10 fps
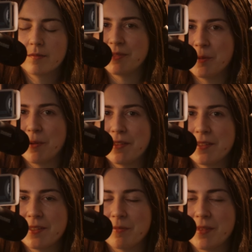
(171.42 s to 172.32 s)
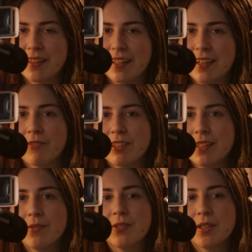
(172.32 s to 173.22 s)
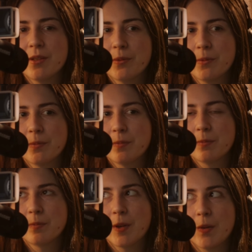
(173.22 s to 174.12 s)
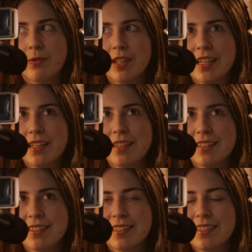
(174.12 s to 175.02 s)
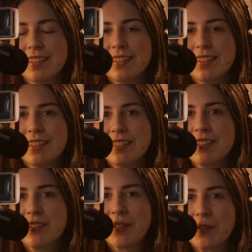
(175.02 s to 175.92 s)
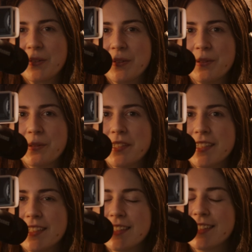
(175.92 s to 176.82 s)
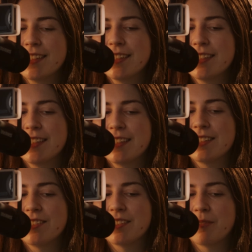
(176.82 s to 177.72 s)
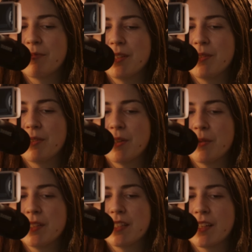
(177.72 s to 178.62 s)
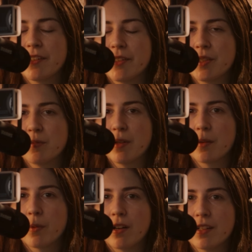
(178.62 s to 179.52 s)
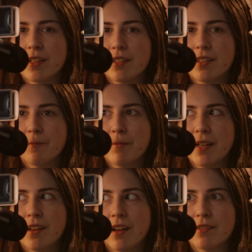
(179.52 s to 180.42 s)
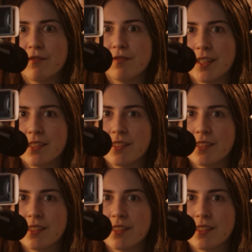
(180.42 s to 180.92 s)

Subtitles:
Your breath is something that never leaves you, hopefully. So it's just something you can always carry in your back pocket. It might not fix the